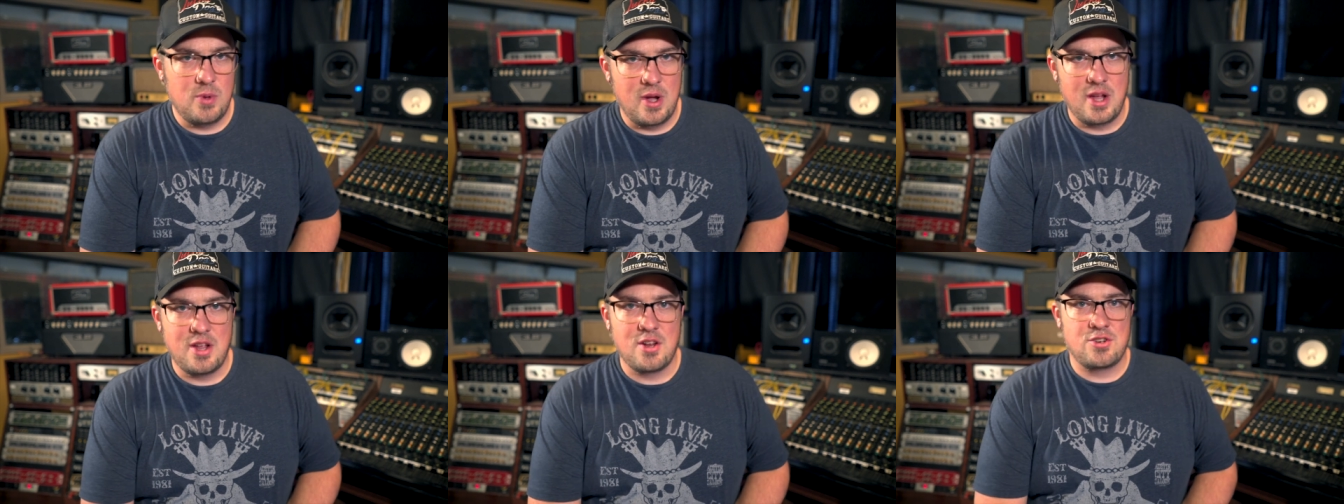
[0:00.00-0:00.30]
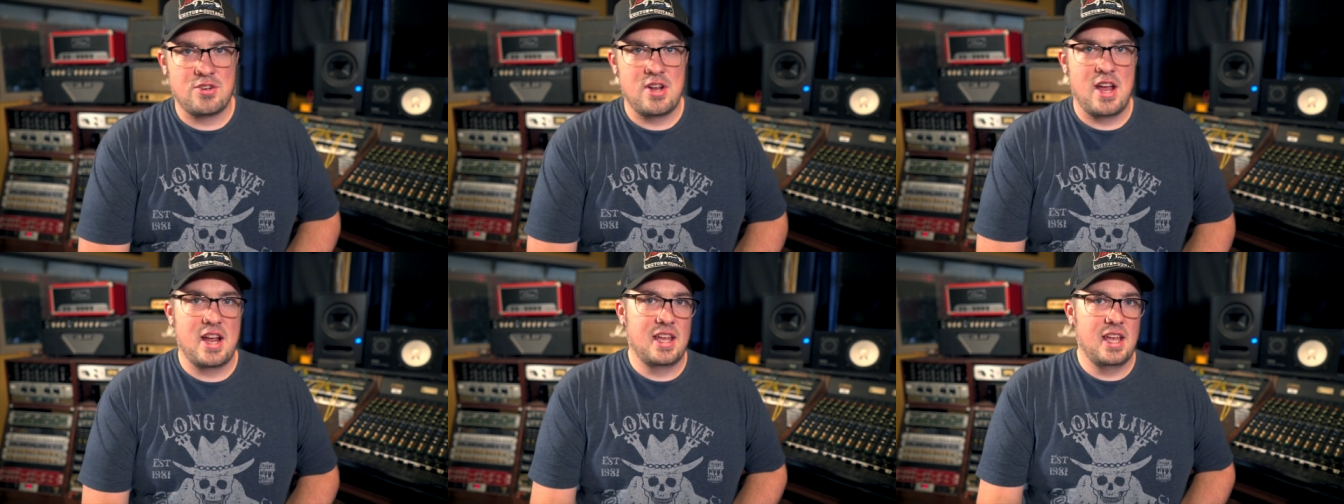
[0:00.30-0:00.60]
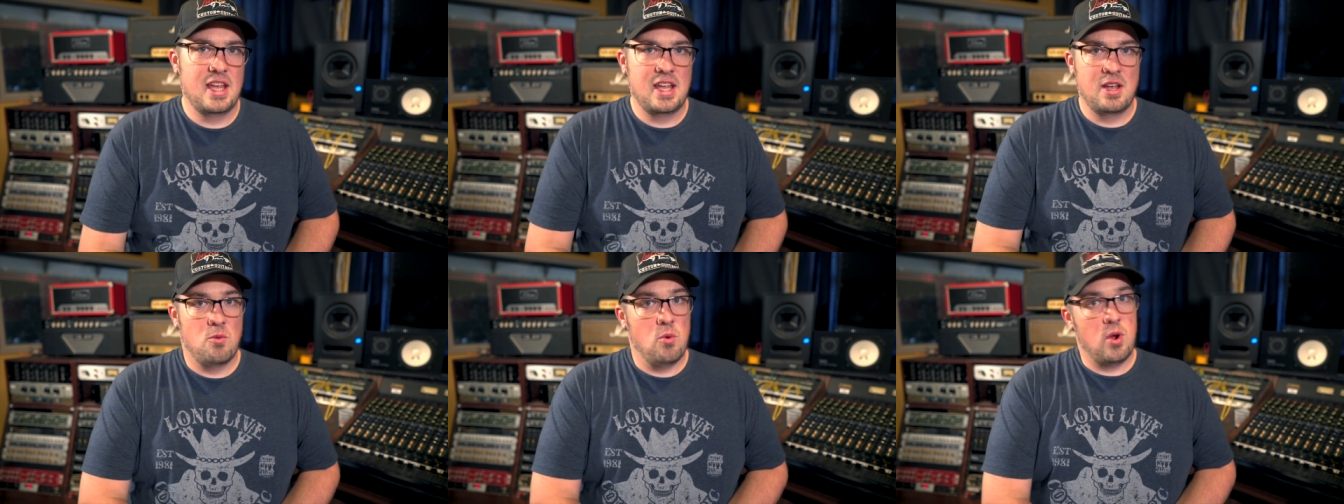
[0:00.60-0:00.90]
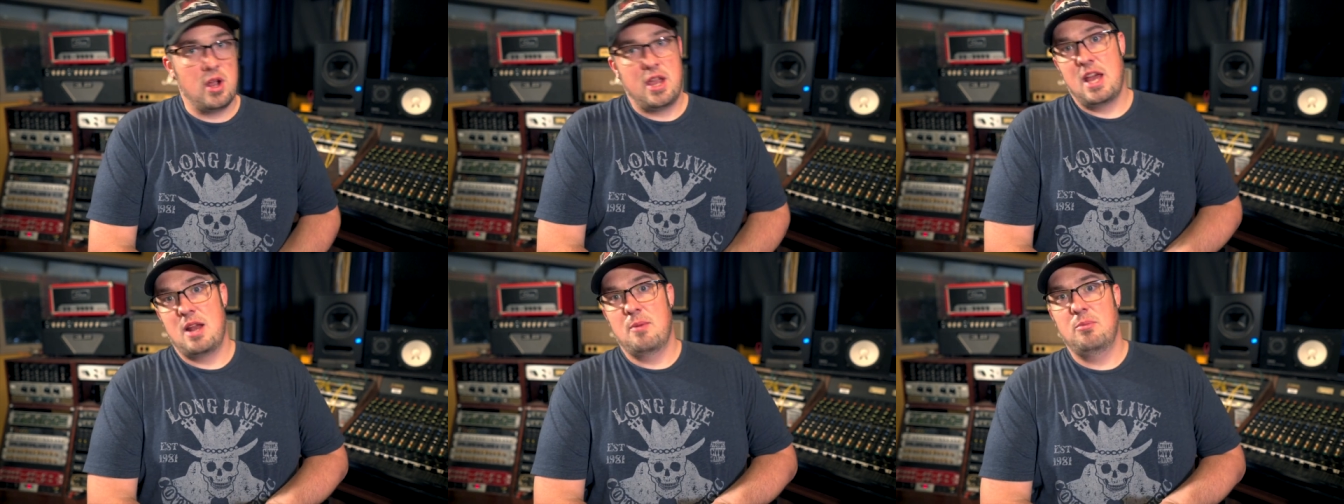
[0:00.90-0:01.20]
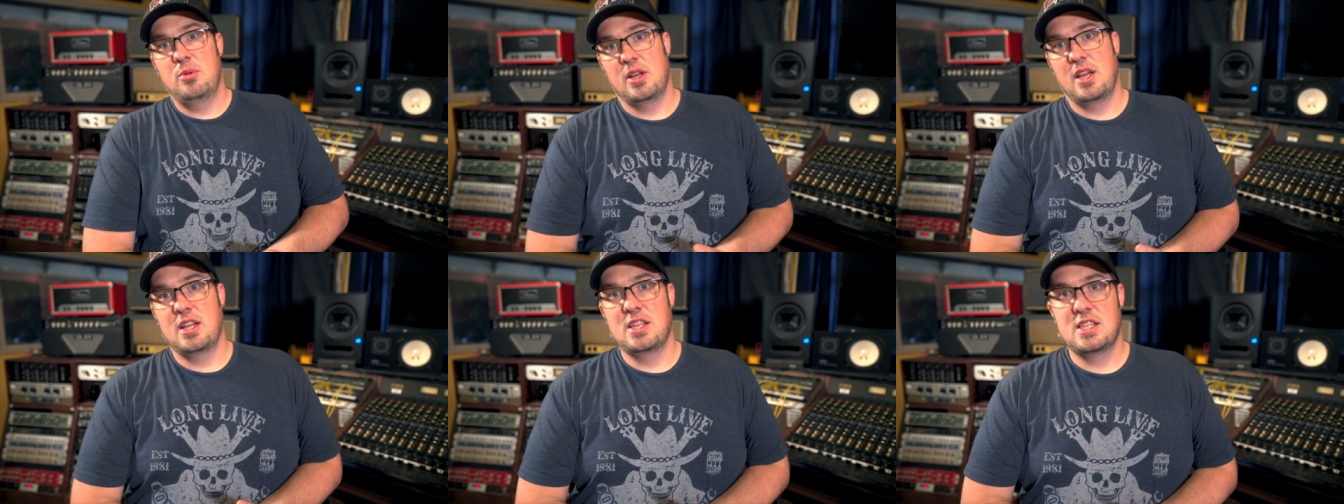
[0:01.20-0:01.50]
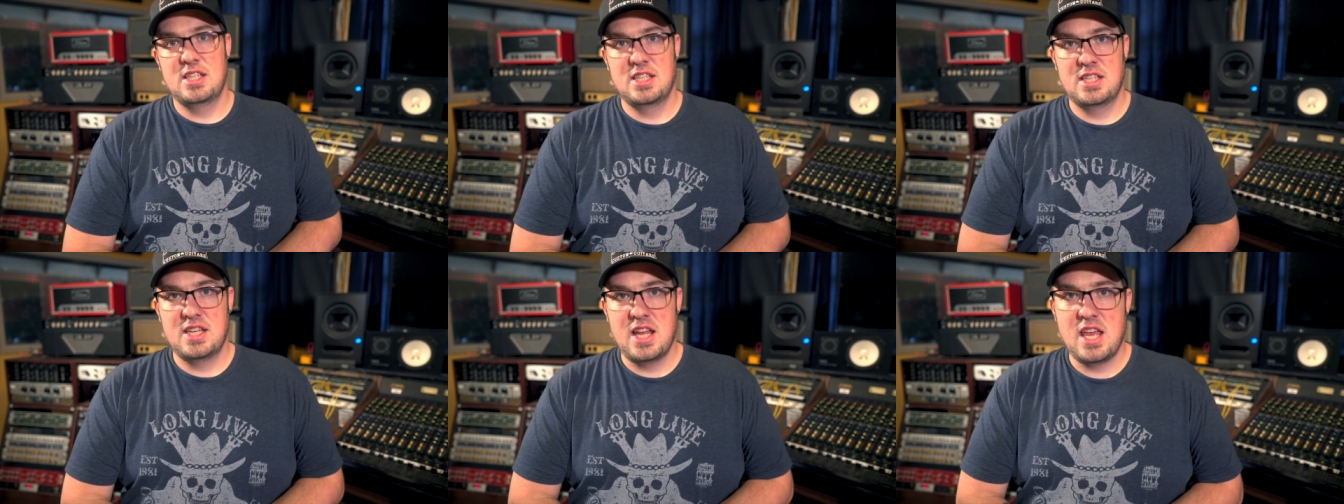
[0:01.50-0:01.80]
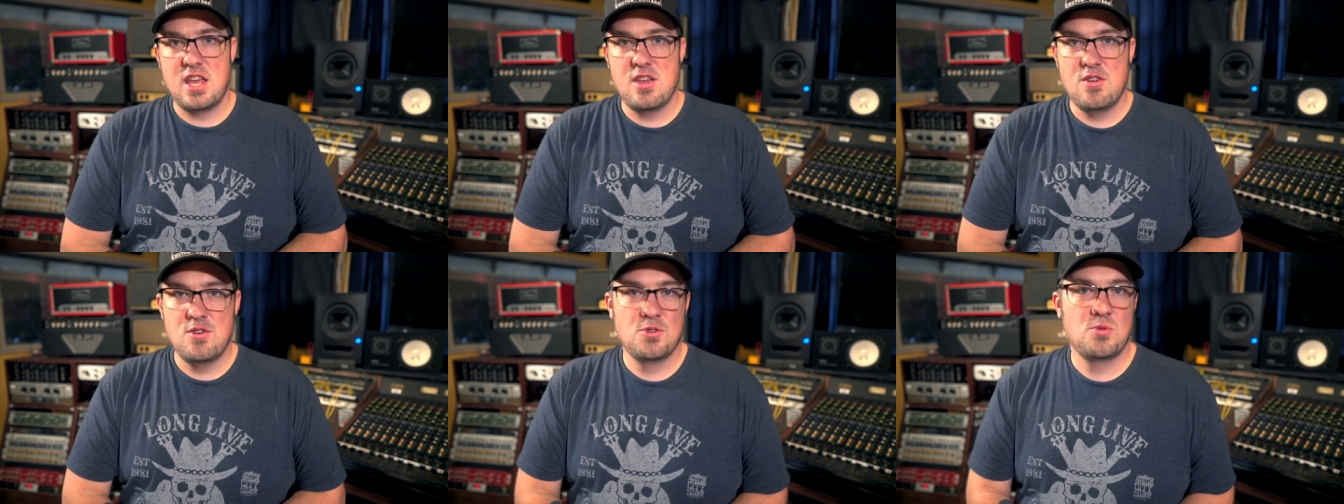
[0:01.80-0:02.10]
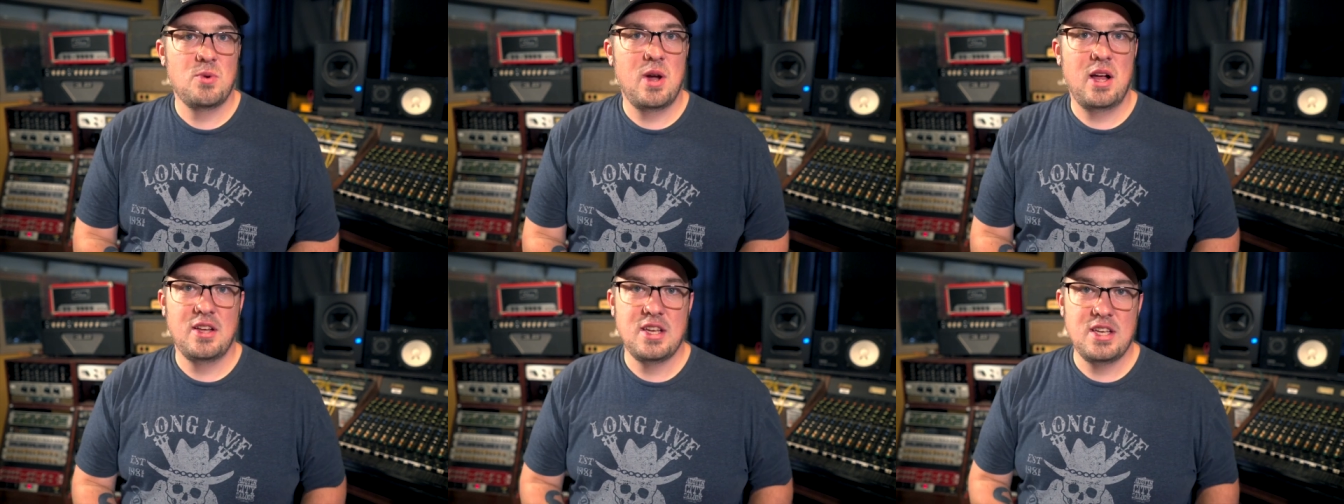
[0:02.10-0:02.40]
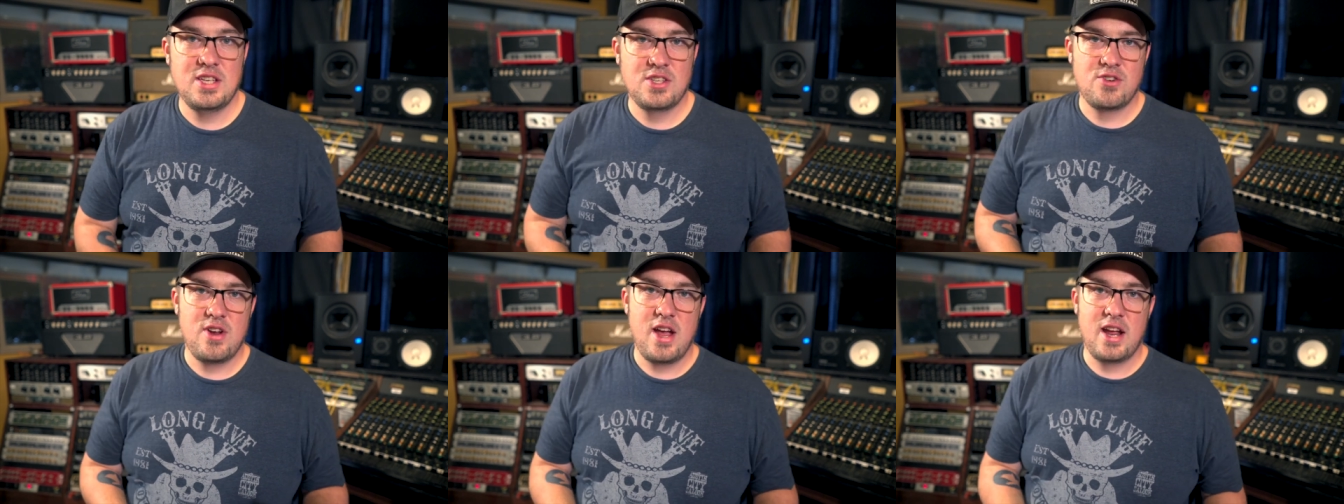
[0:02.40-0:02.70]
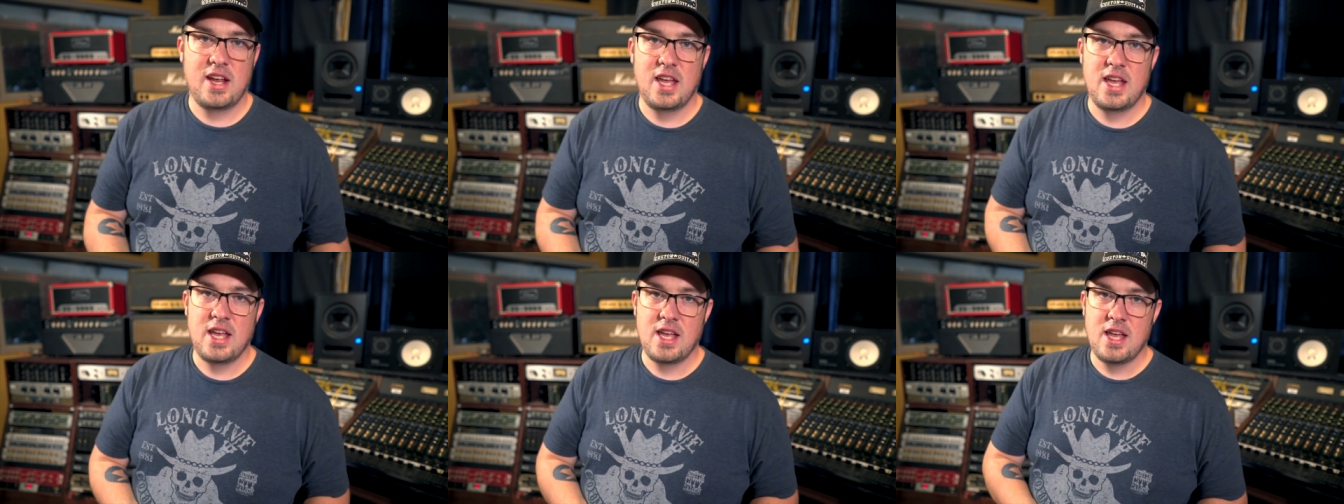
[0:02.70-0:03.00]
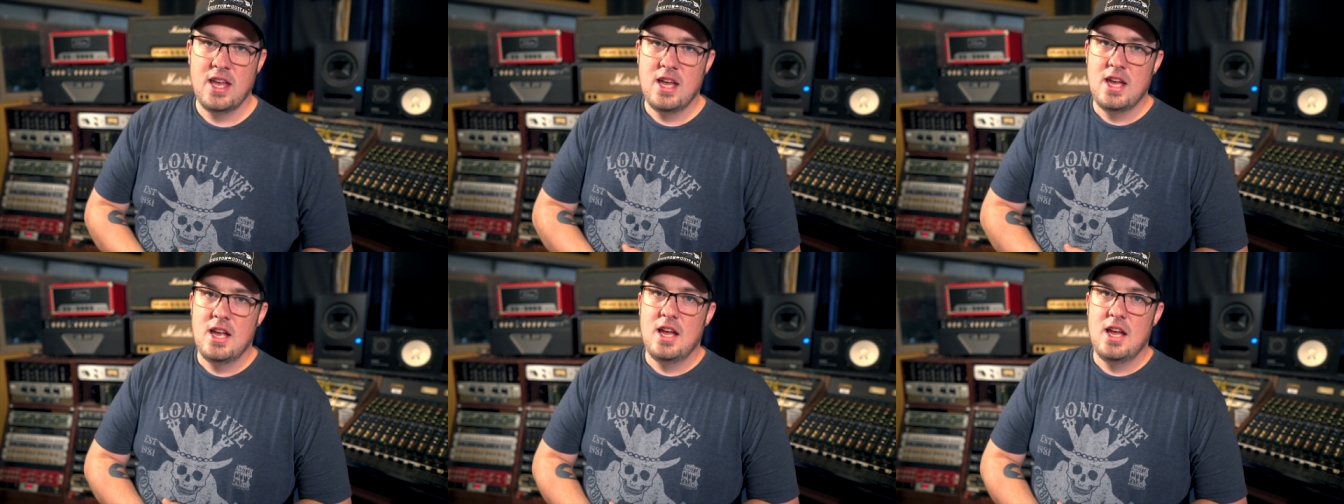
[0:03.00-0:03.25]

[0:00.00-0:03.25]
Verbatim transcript: while you're tracking and what kind of plugins does Nate use while he's tracking